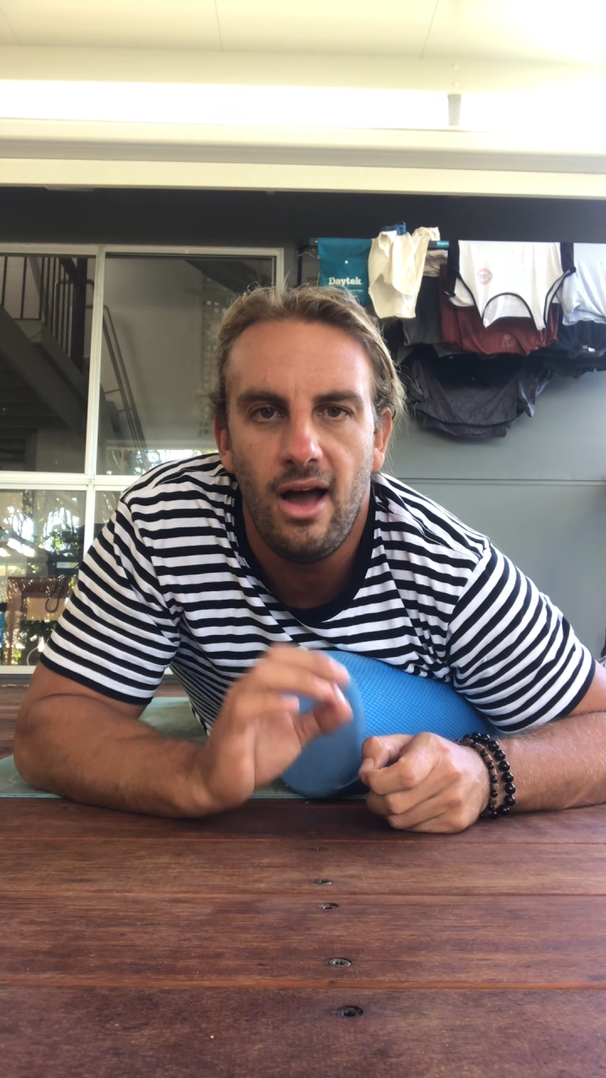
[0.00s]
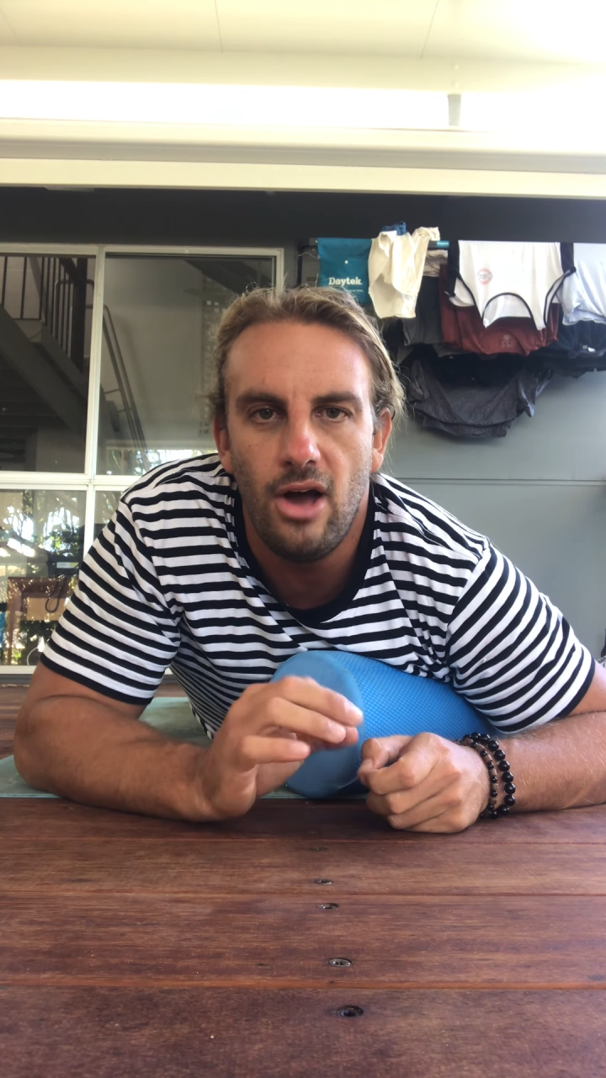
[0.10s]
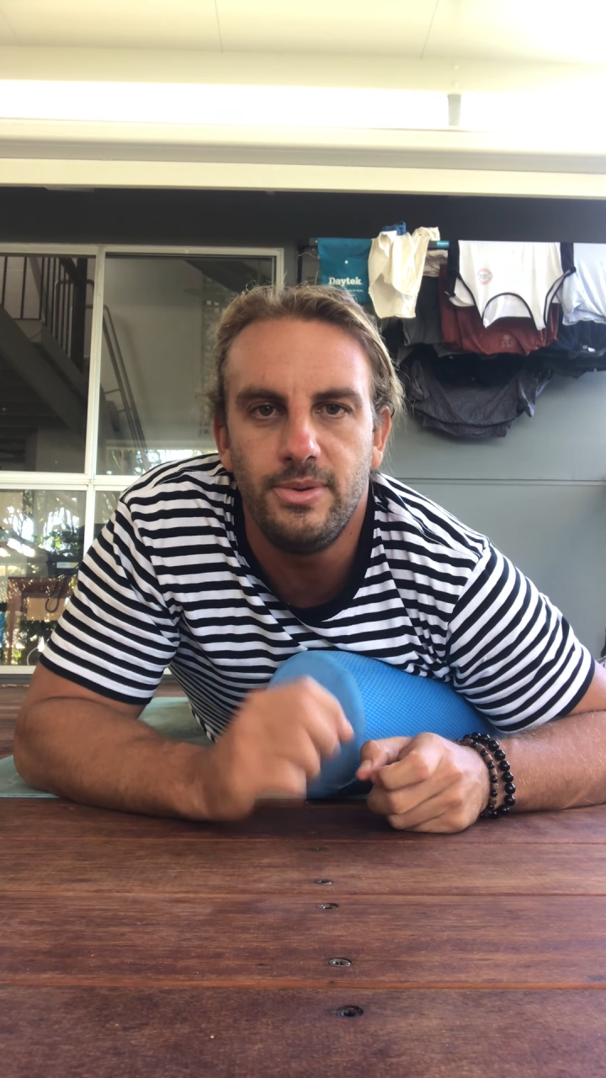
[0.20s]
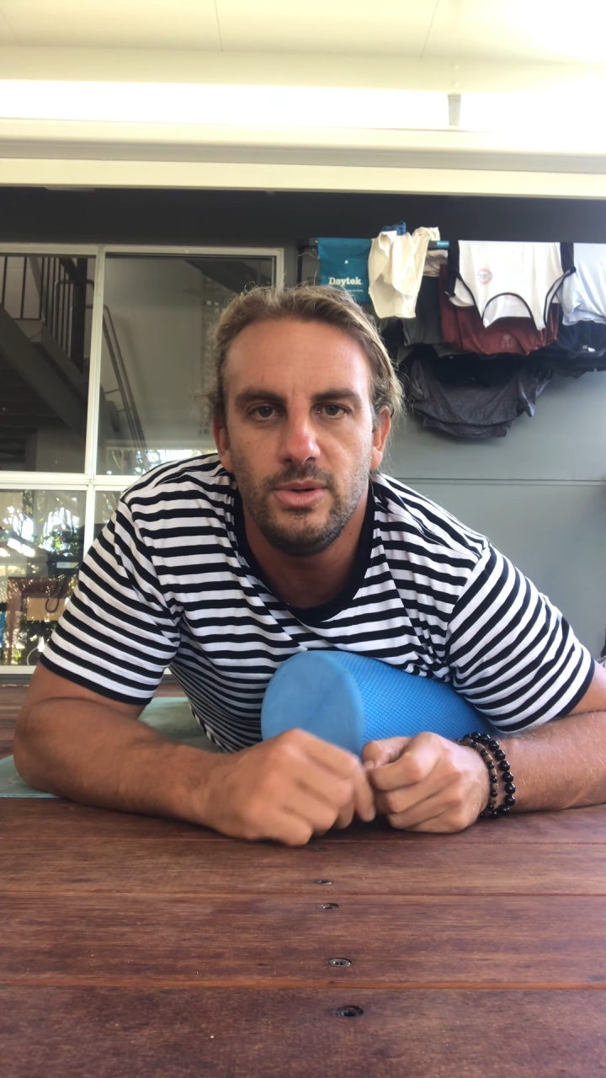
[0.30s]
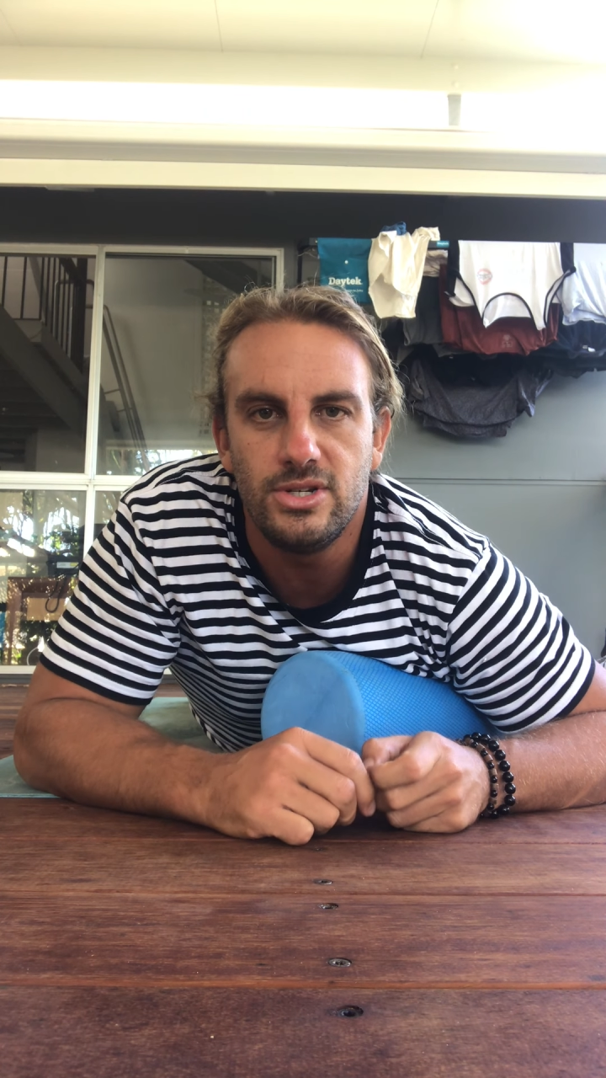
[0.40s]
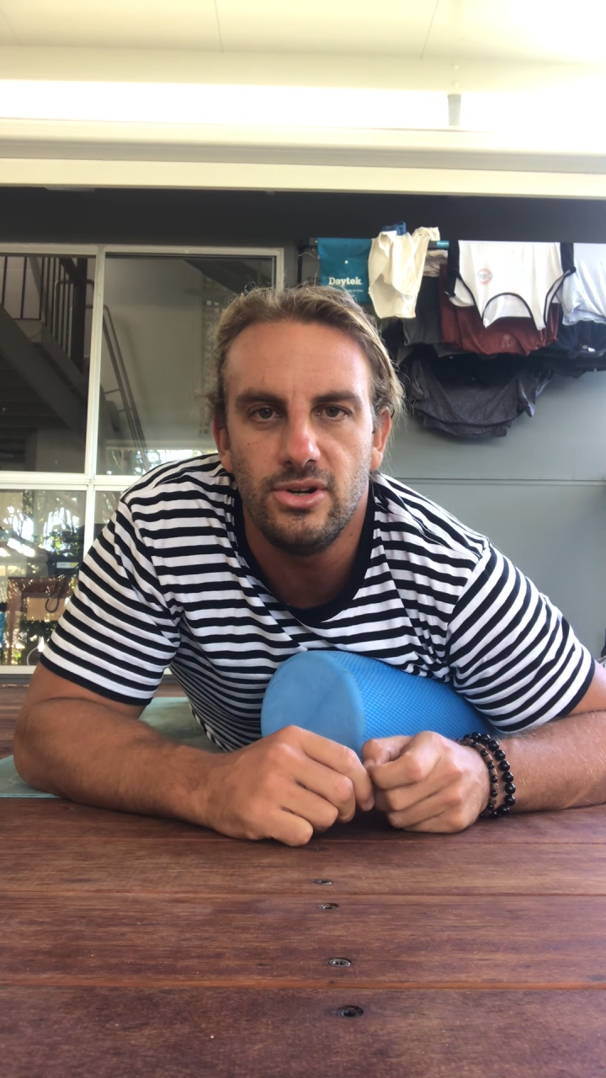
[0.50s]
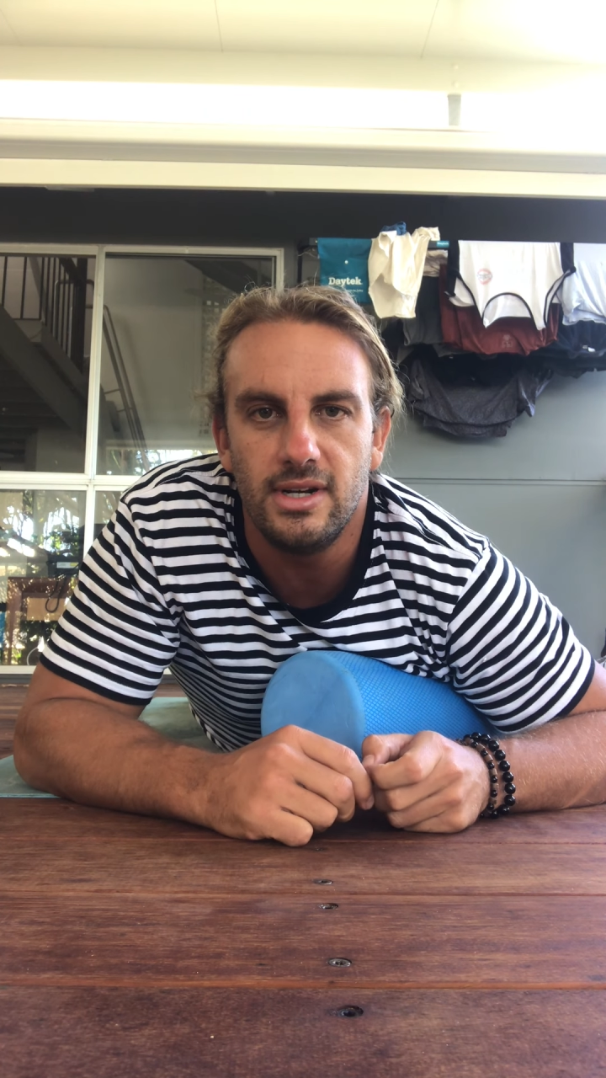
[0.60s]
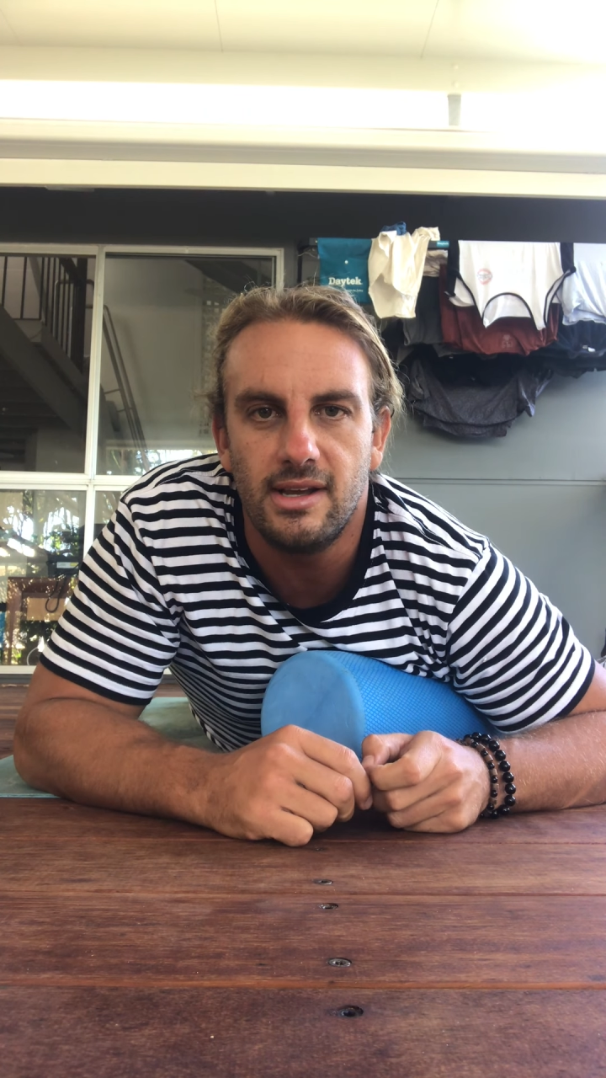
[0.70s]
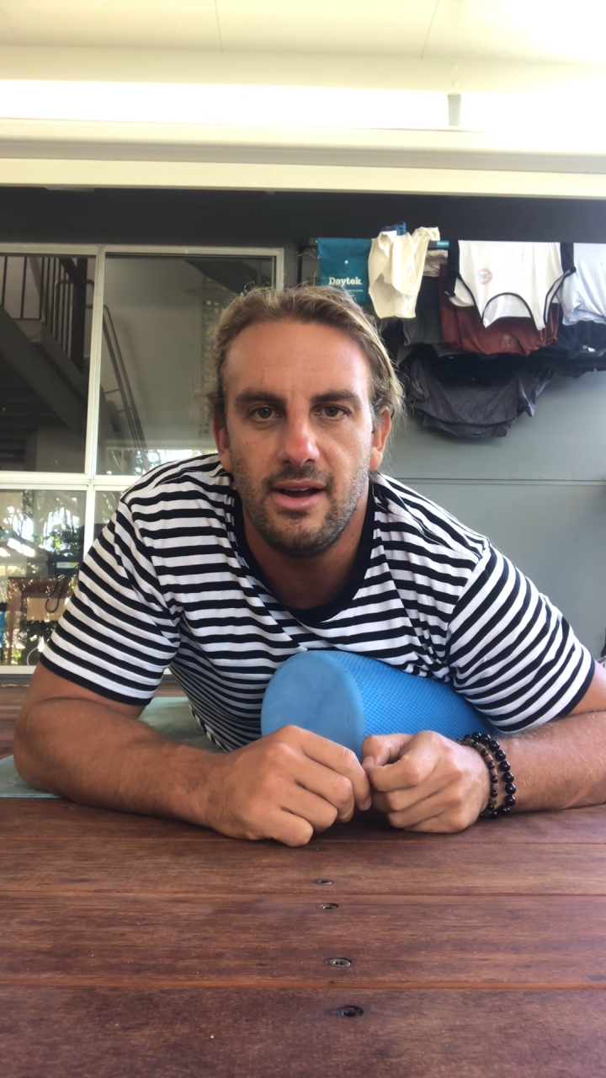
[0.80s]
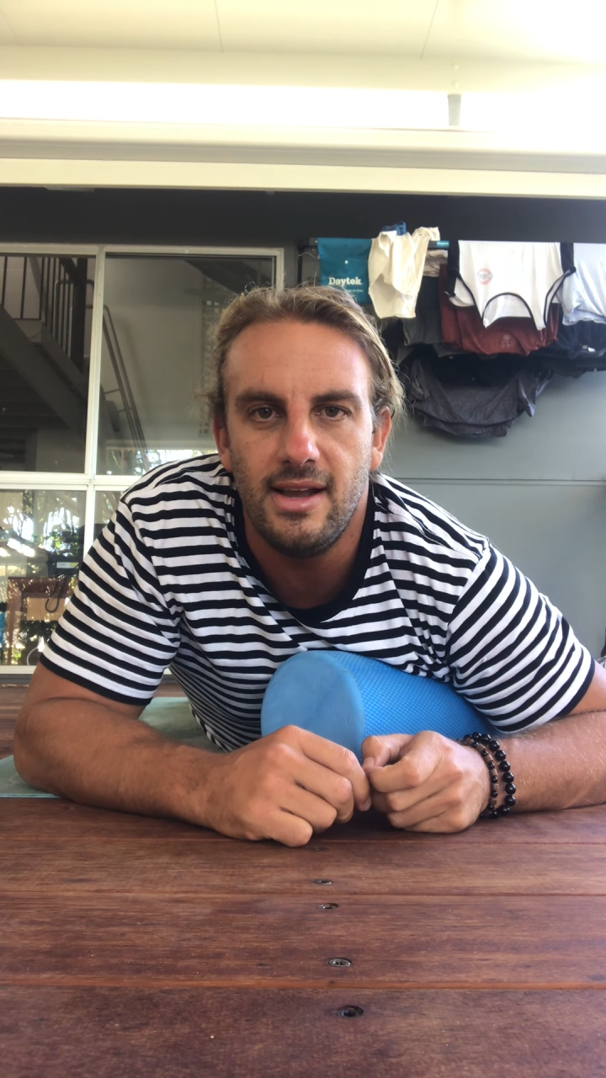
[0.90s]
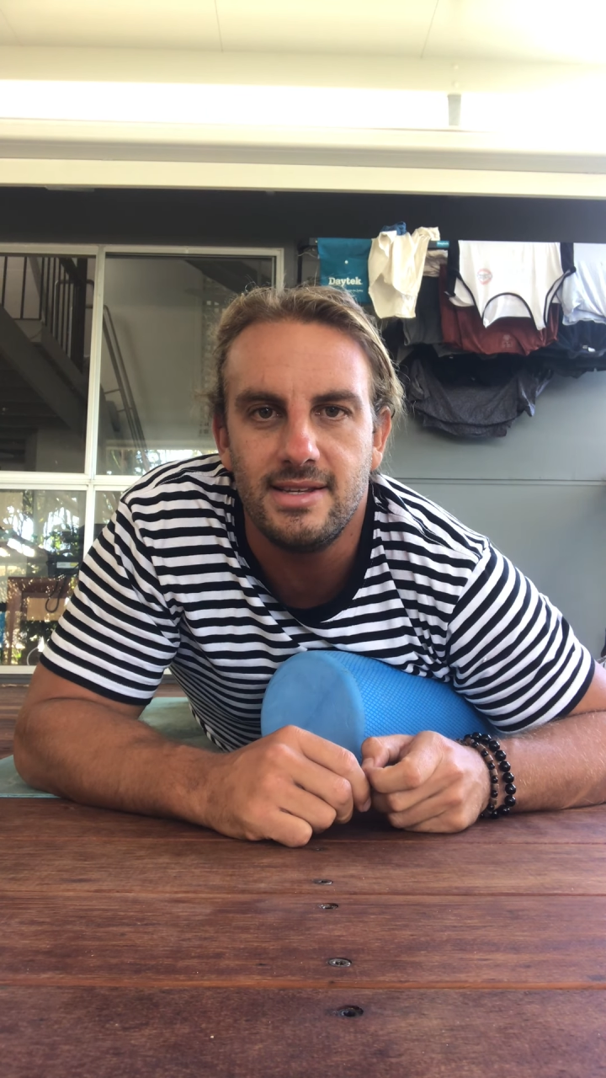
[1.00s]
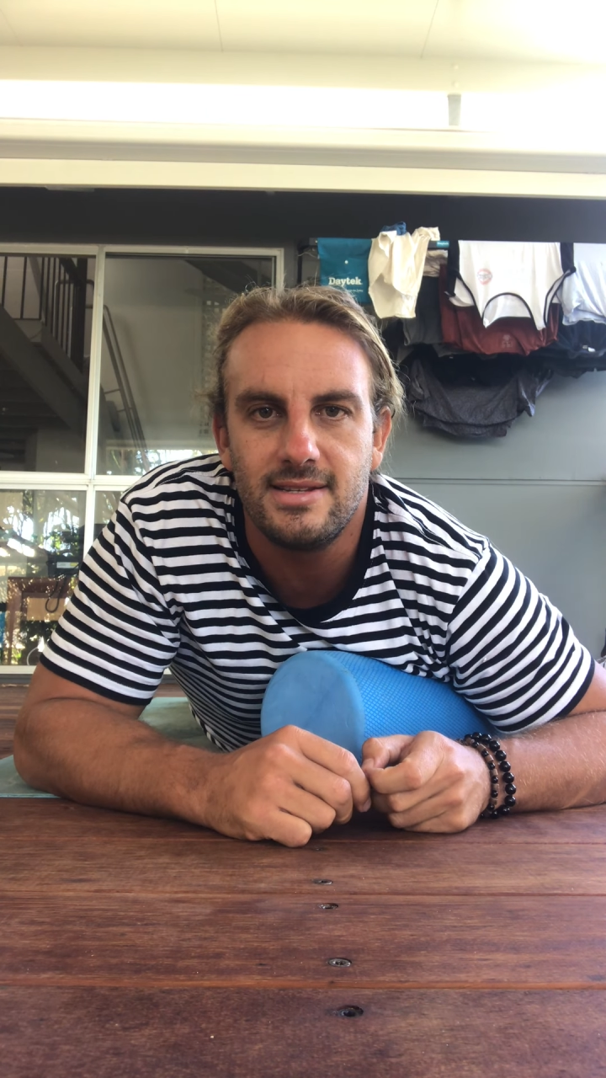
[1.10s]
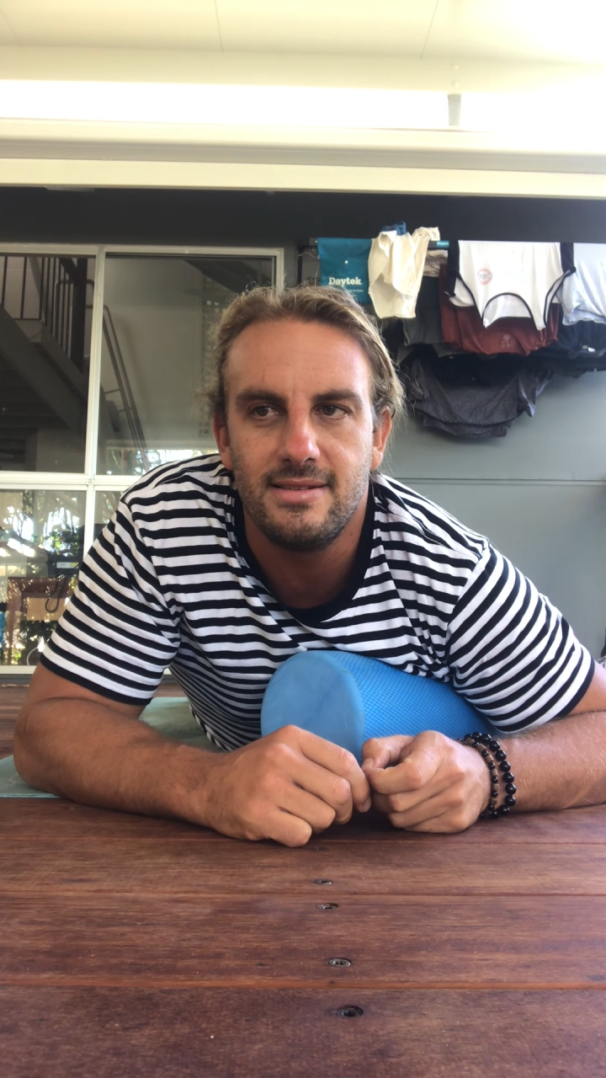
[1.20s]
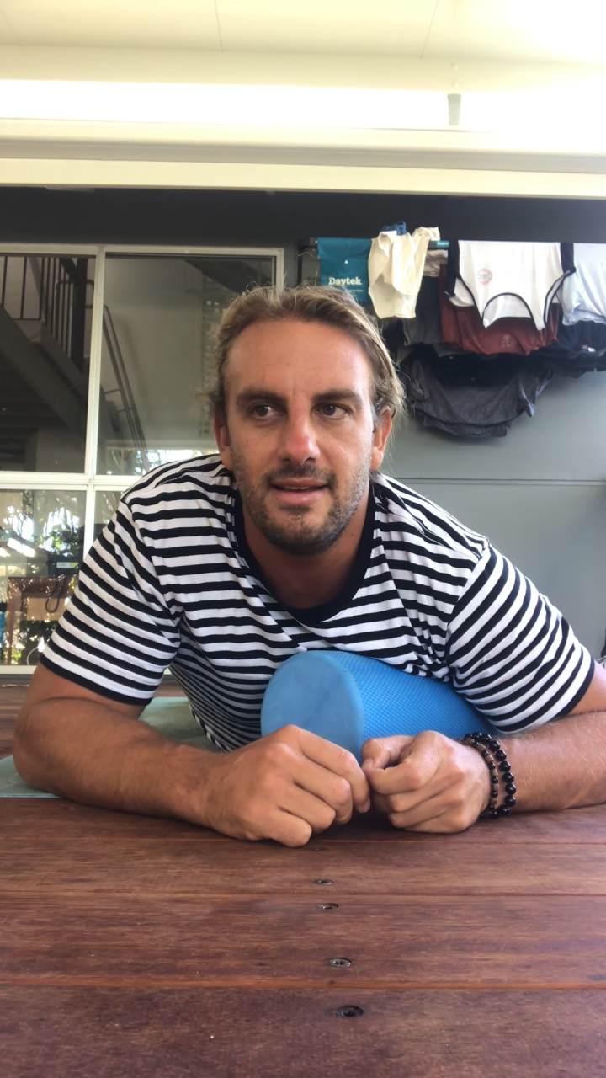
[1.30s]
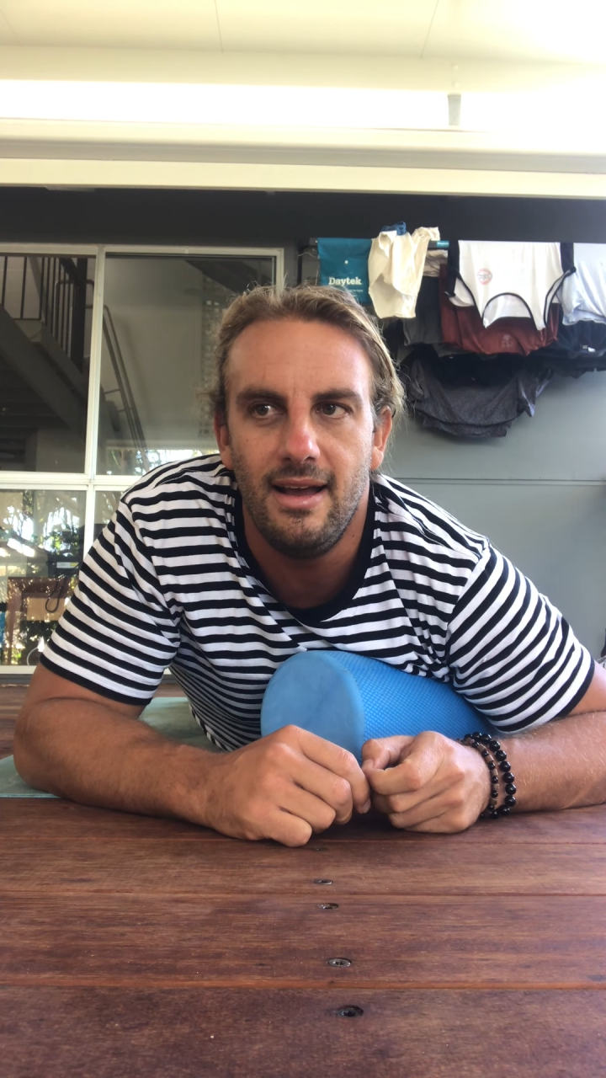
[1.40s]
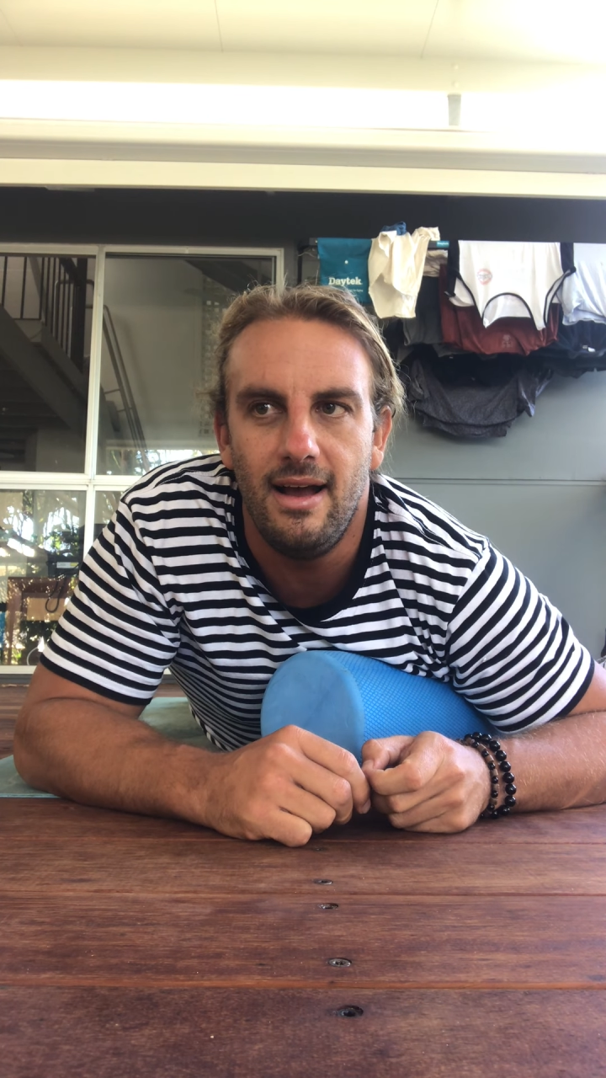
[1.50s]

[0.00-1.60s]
Hope you enjoyed, guys.